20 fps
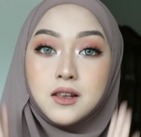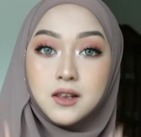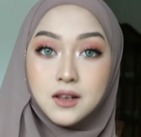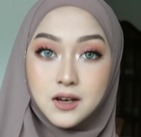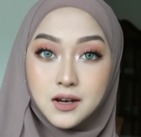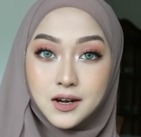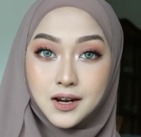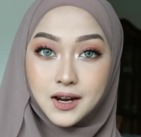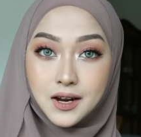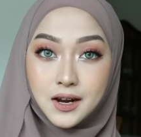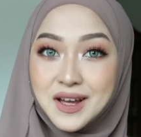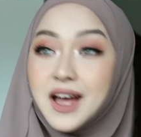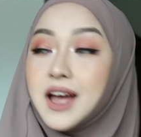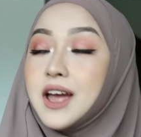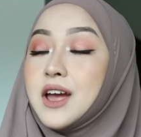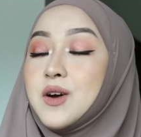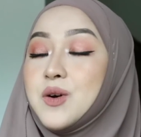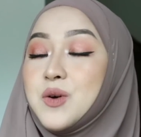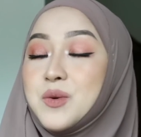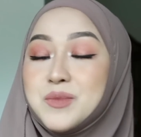look.
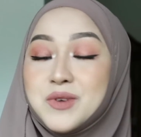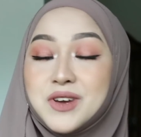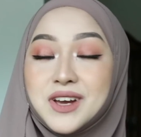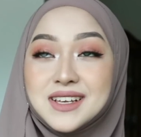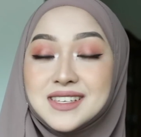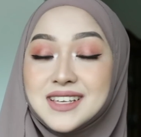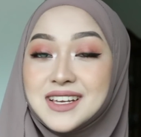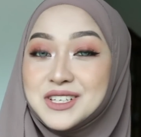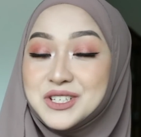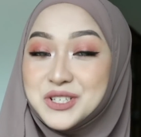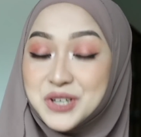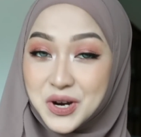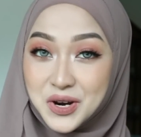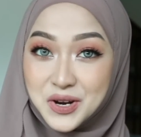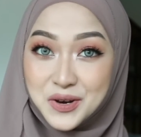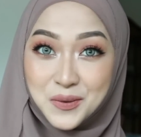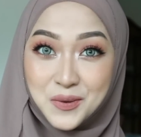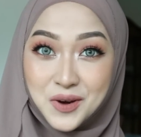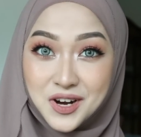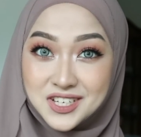I hope you guys
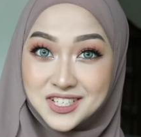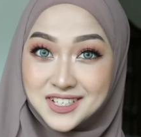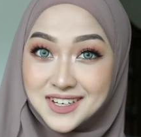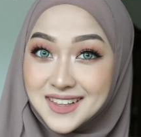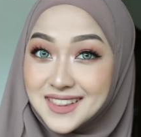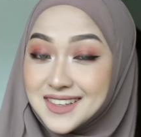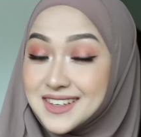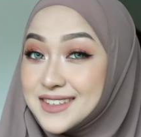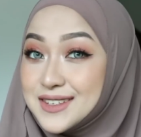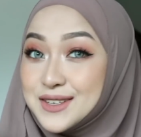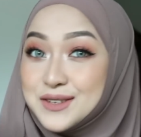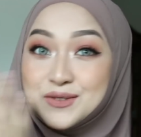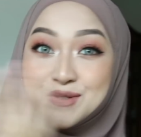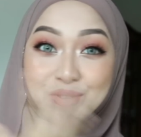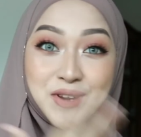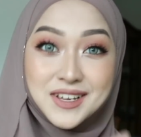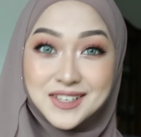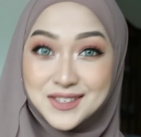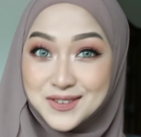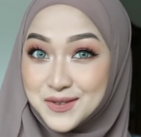enjoyed watching this
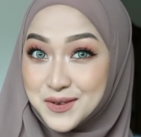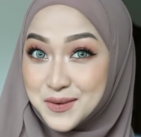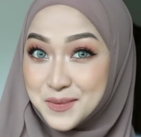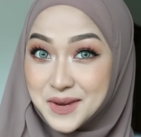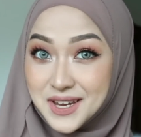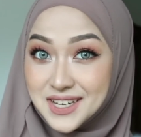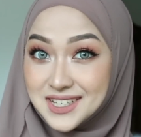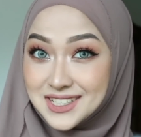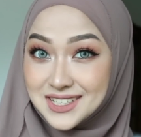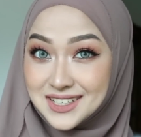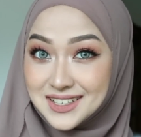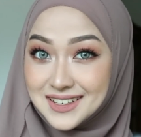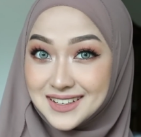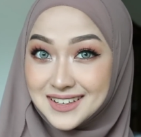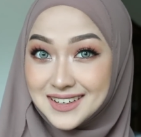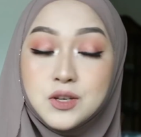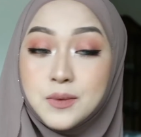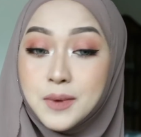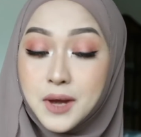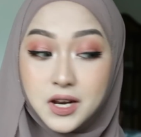
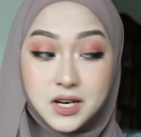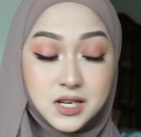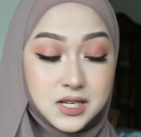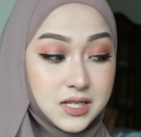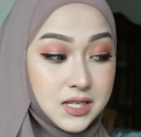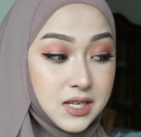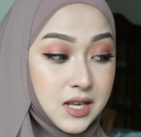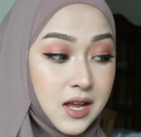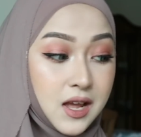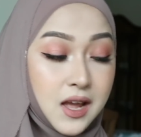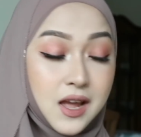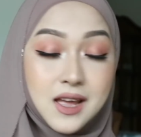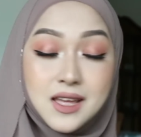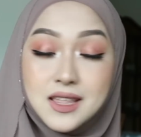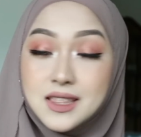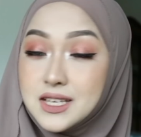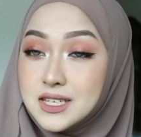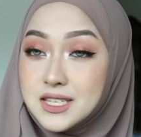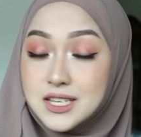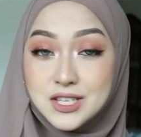transformation. To be honest,
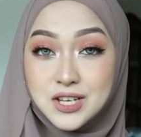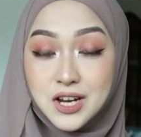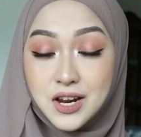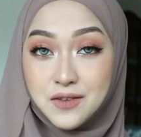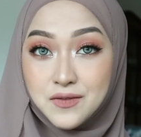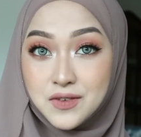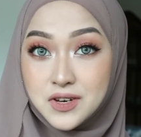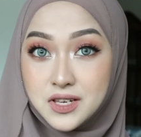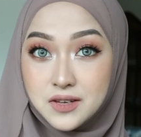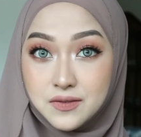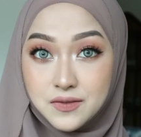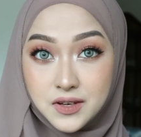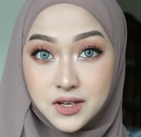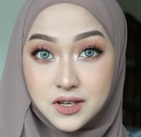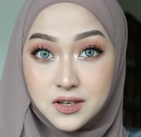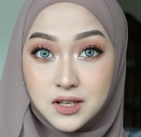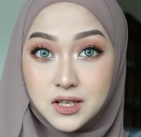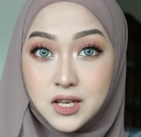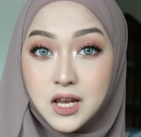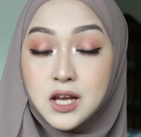this is not even
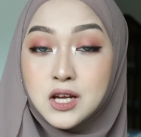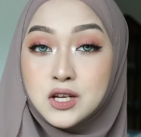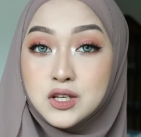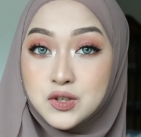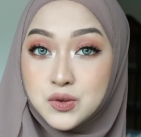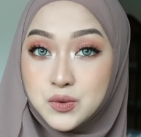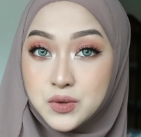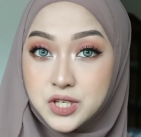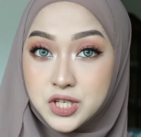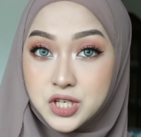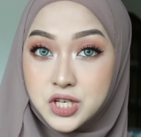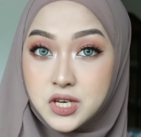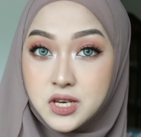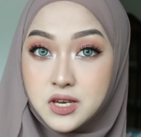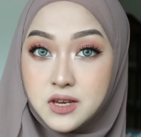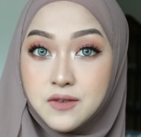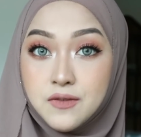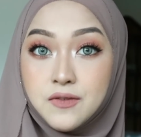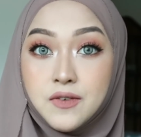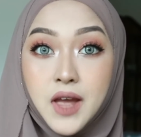difficult to
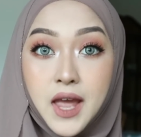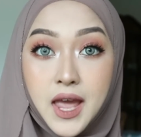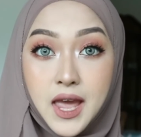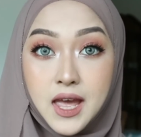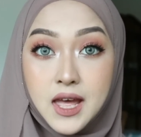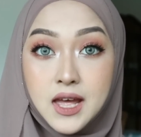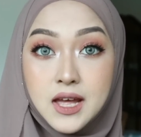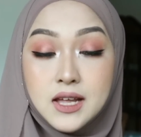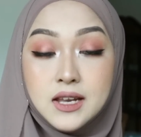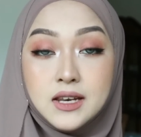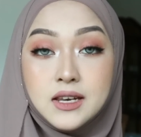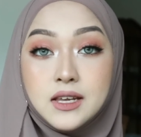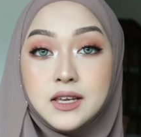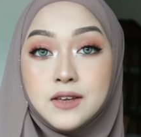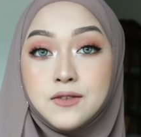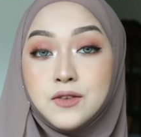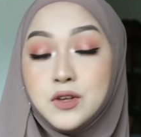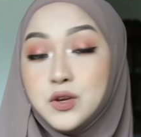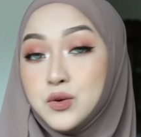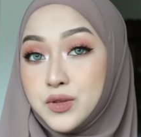achieve, and
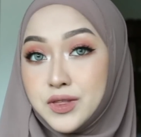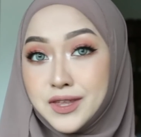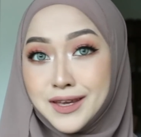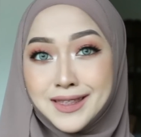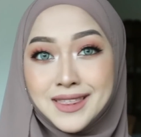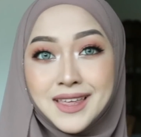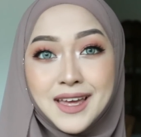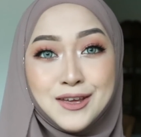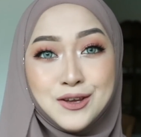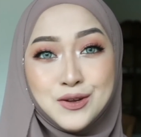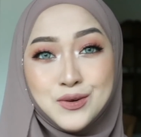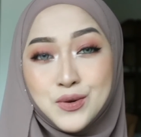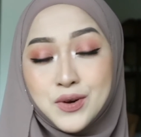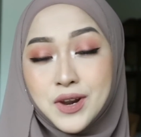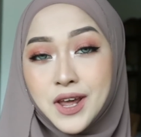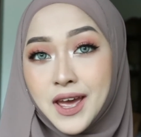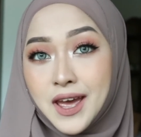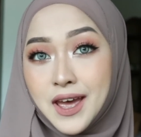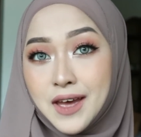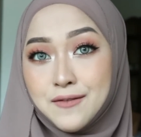if you think that you
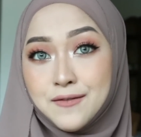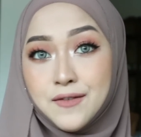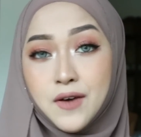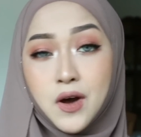don't have